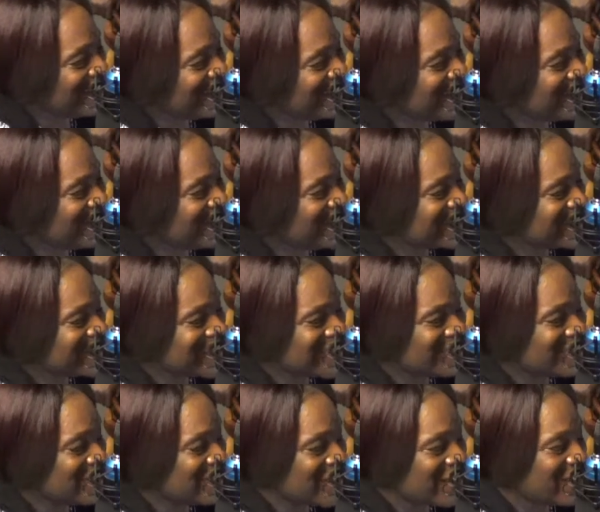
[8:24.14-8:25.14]
it was
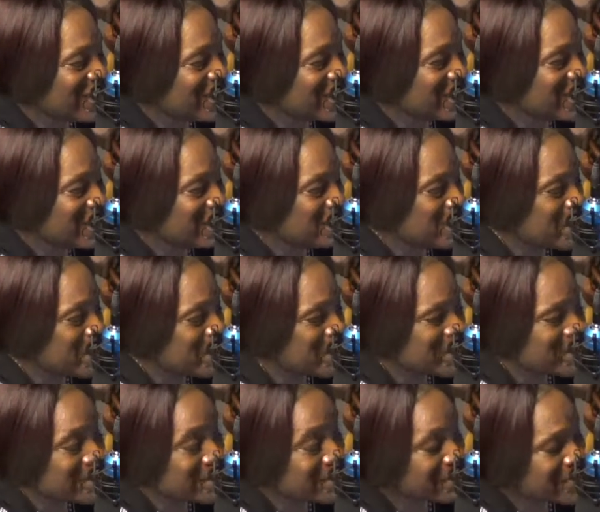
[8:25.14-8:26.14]
a very good
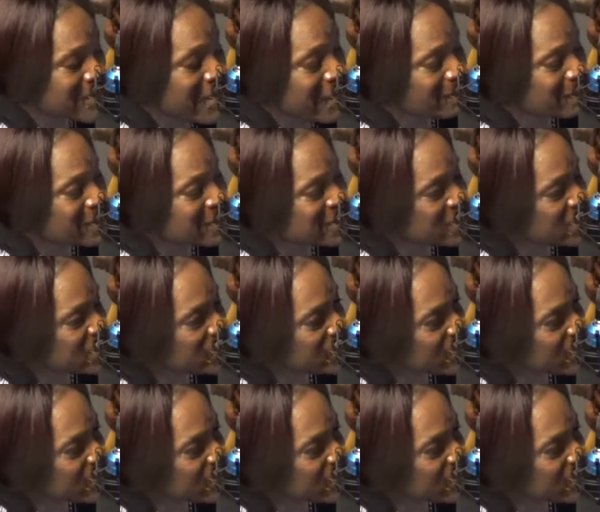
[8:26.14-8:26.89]
movie. Sometimes it's good